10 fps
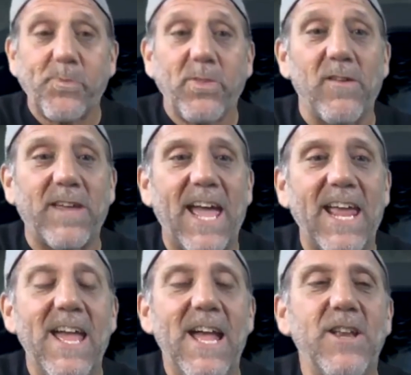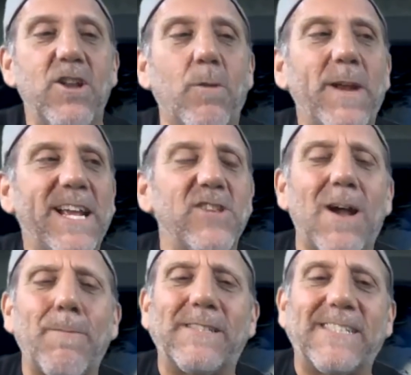Okay. Nobody can
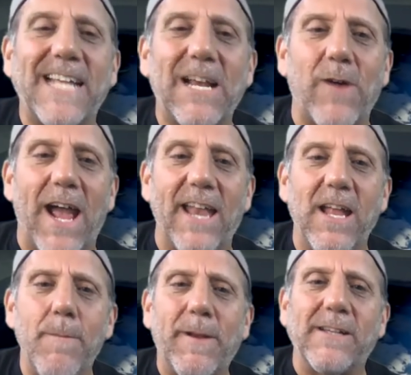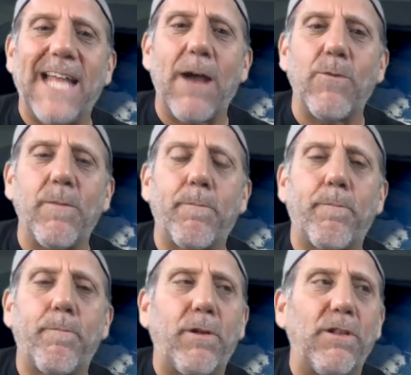drop a cigarette because that would
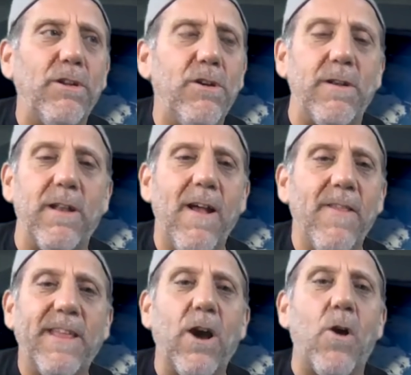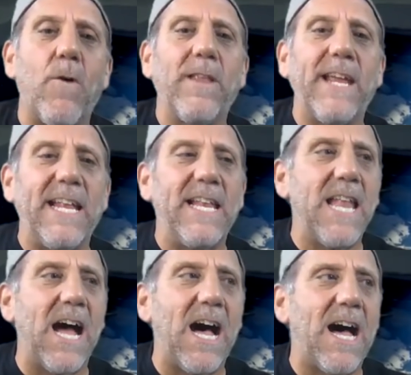pollute the only
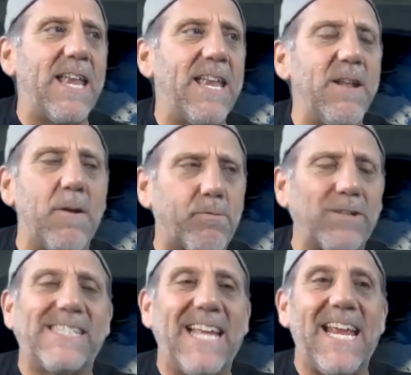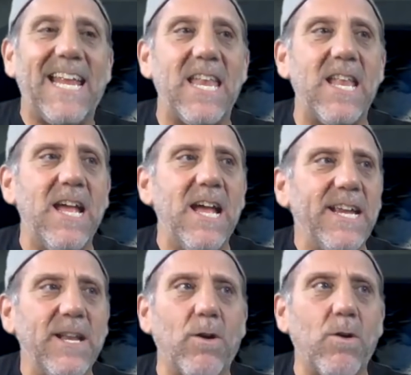pristine,
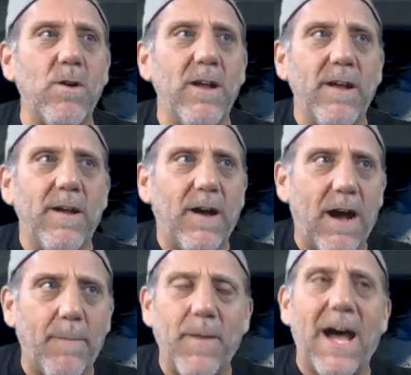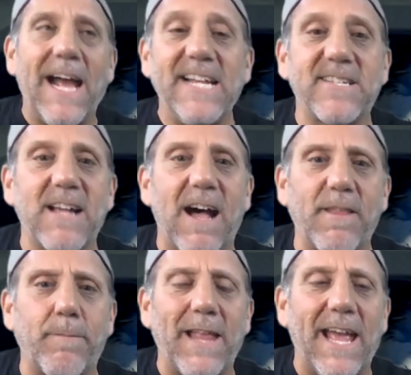ice on
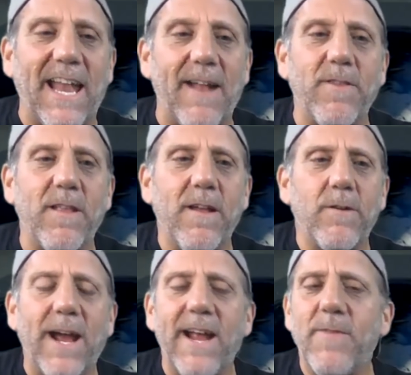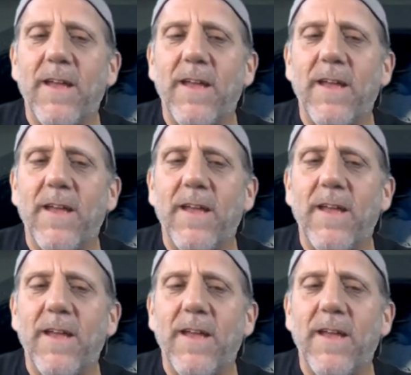the planet, right?